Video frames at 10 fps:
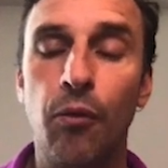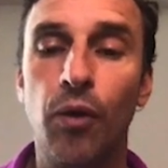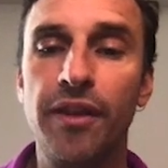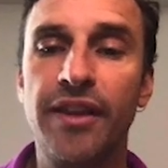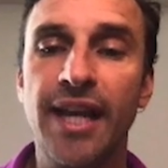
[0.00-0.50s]

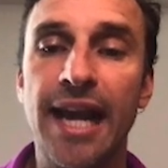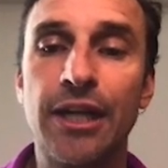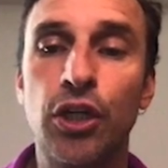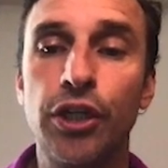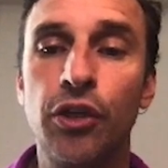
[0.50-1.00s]
one thing I
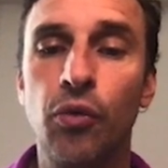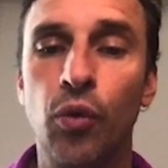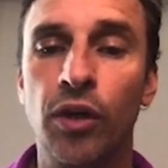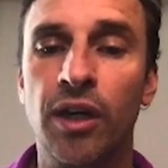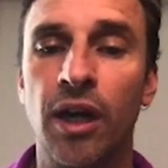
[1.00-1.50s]
could
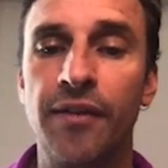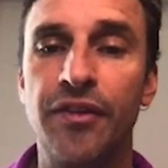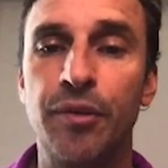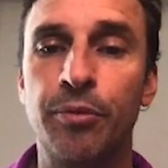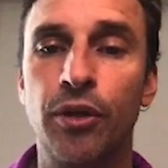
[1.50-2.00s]
work on
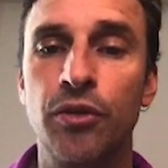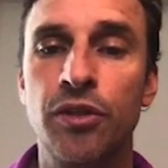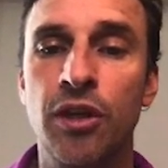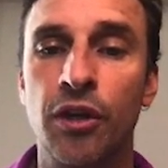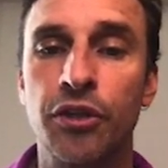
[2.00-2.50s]
that the
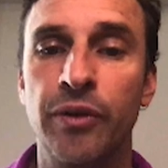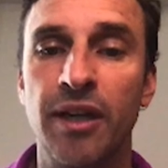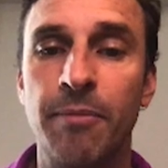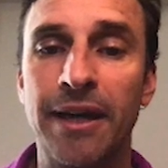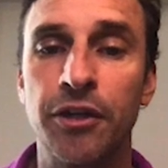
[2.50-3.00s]
pros are doing
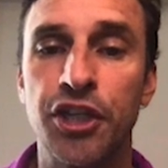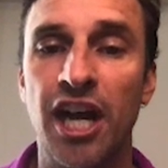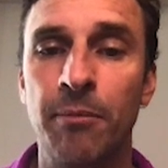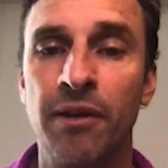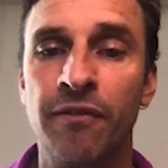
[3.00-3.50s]
a better
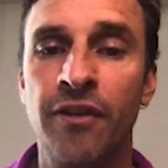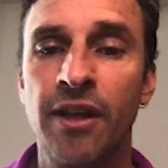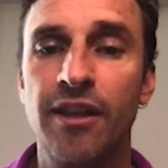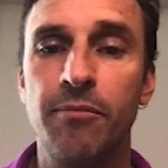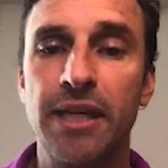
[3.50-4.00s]
job of
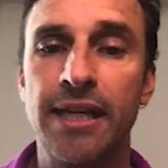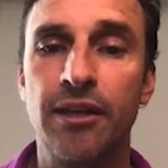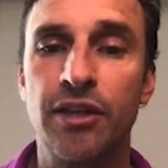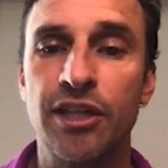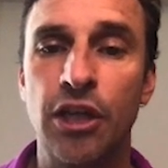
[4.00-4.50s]
than me
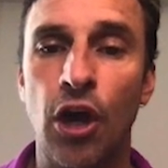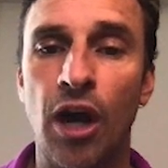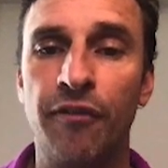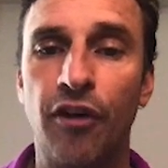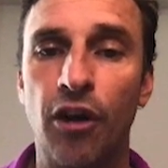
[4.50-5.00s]
here is the
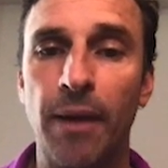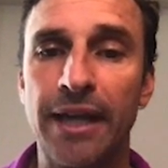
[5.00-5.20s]
off arm.